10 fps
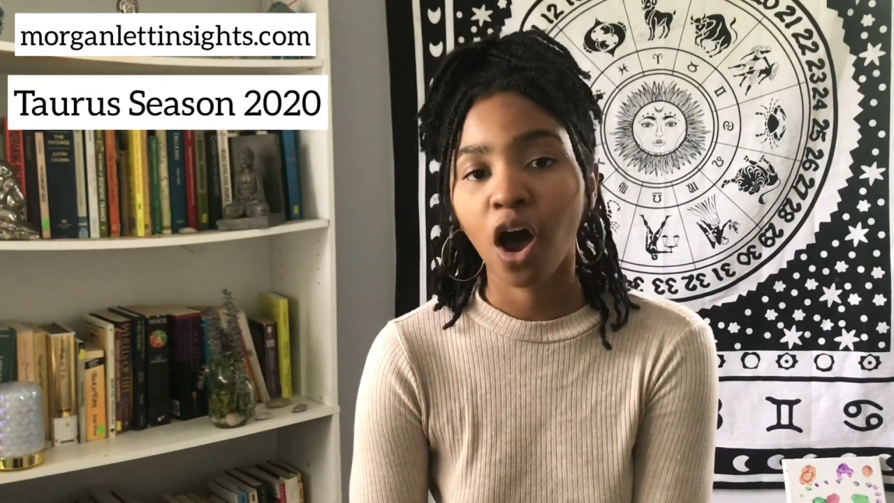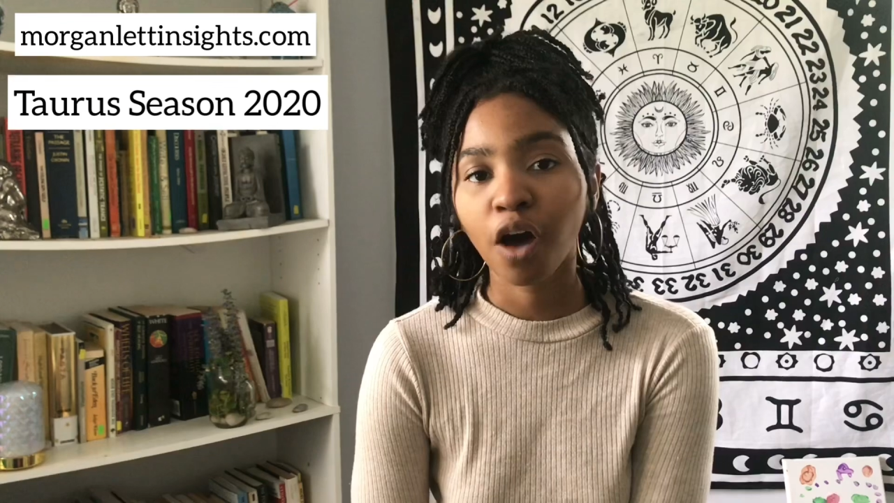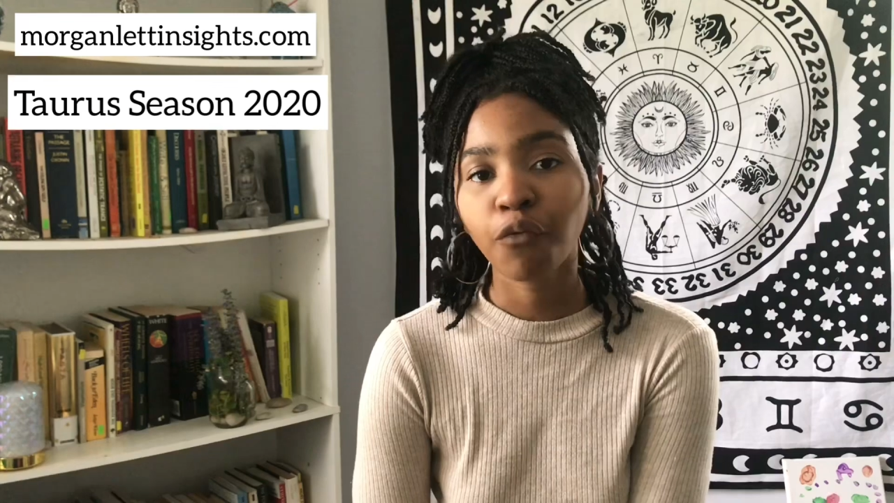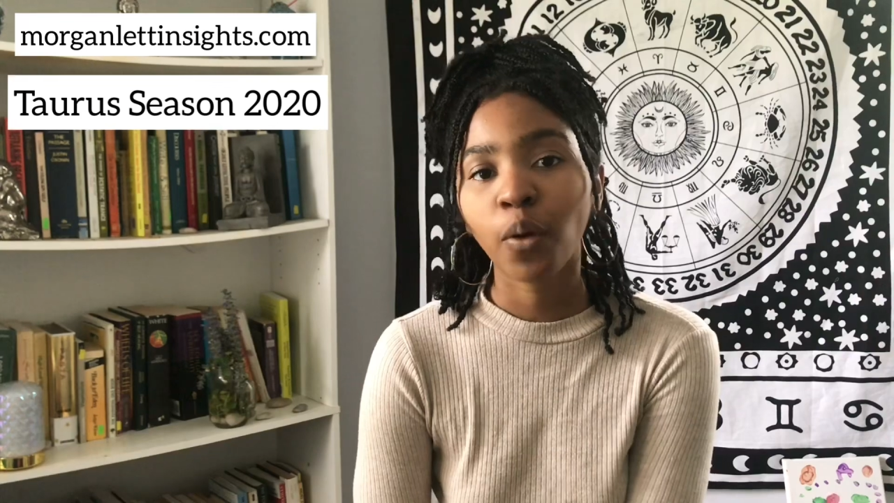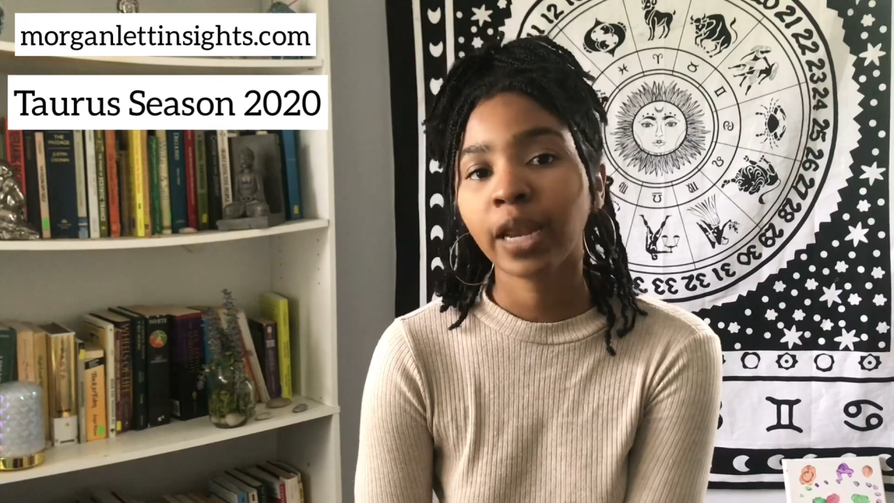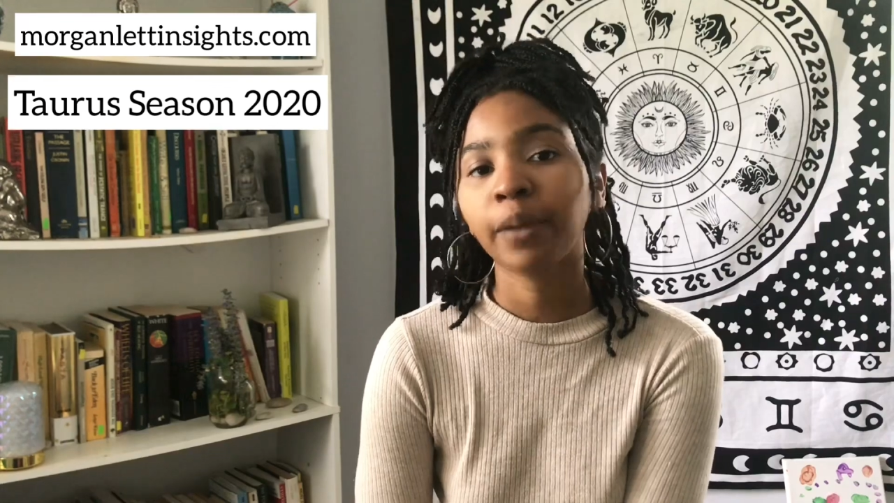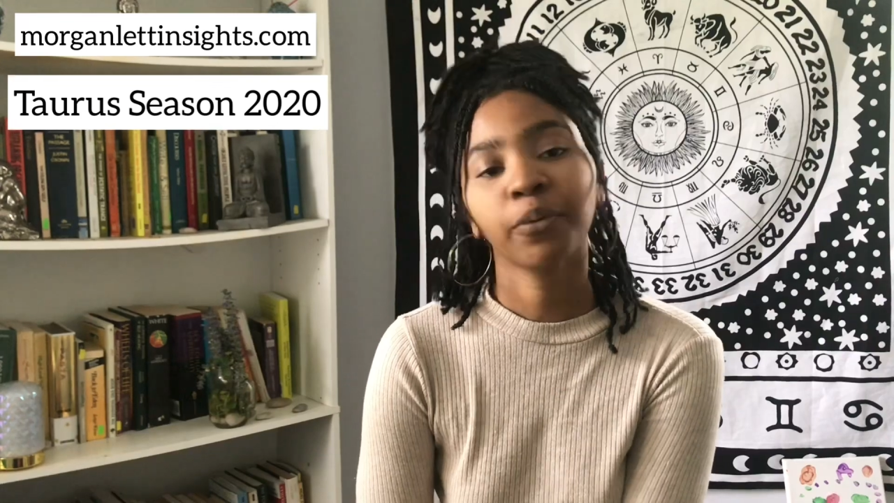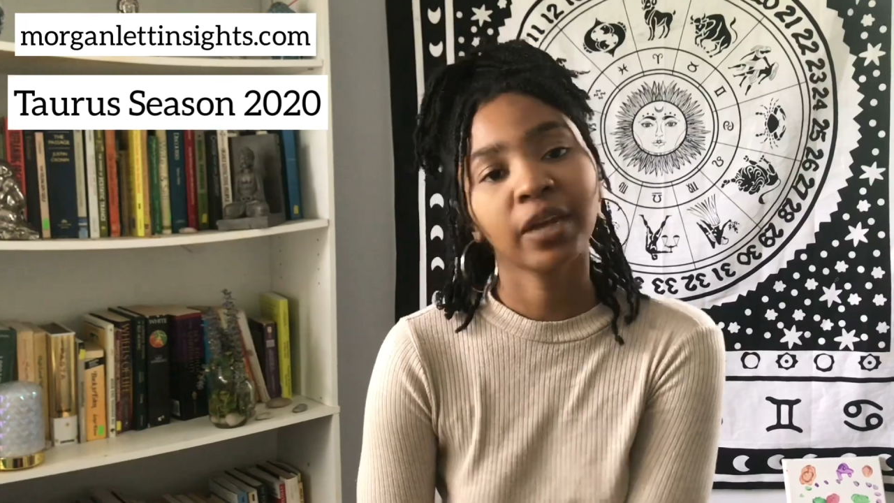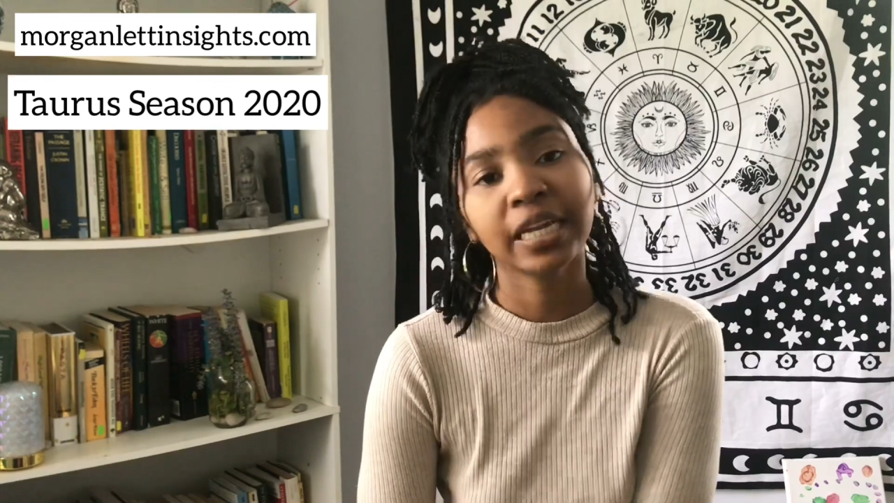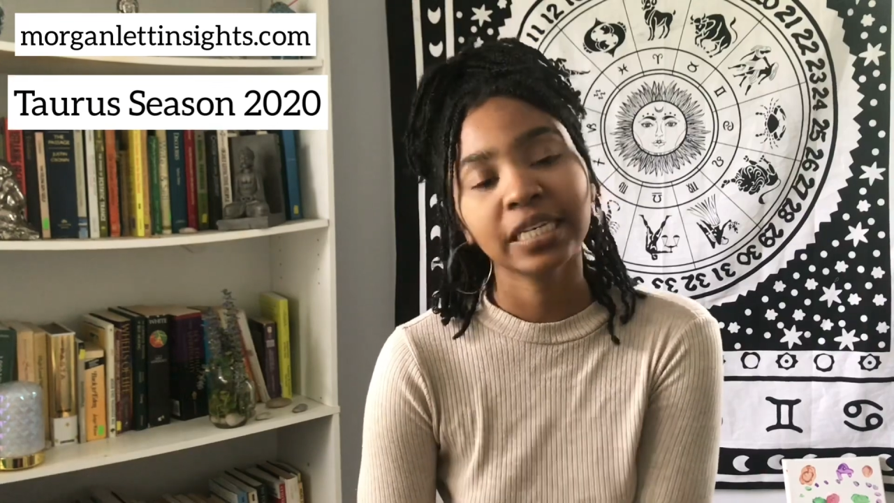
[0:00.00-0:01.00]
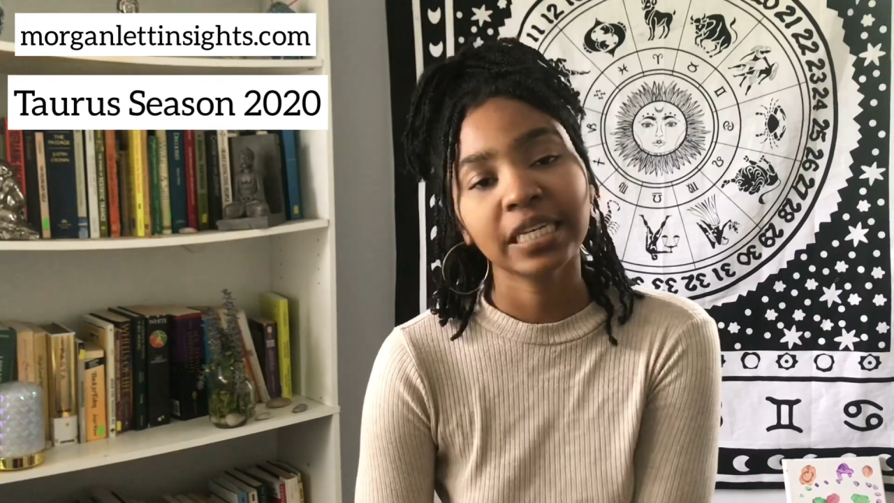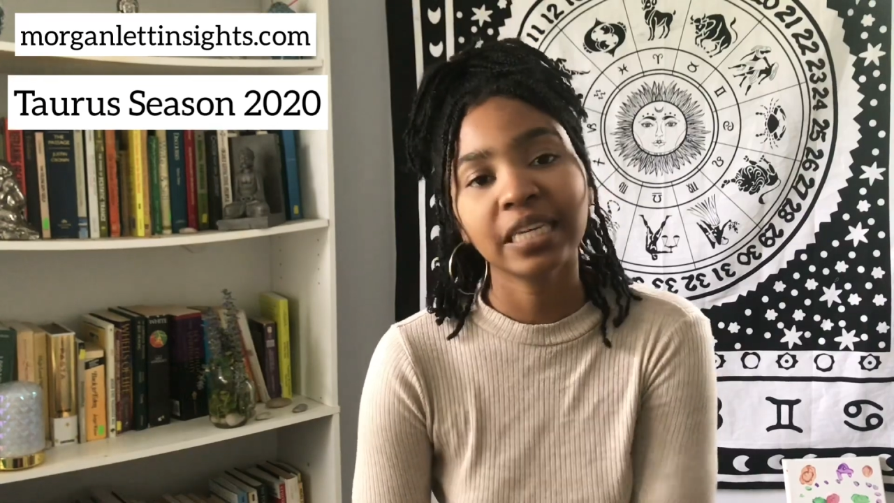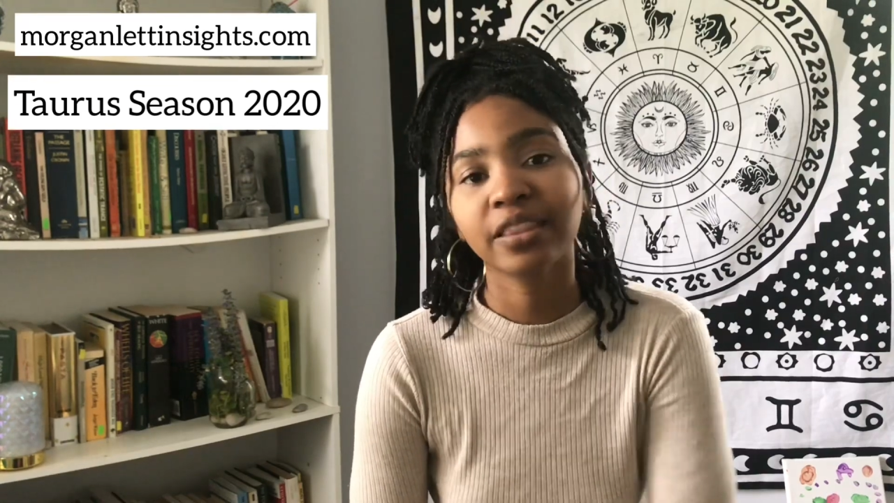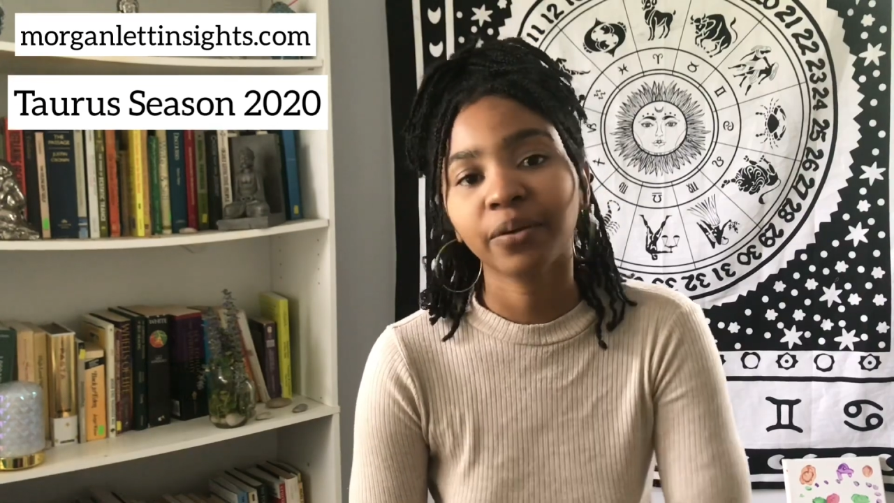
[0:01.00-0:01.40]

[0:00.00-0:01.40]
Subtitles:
off on April 19th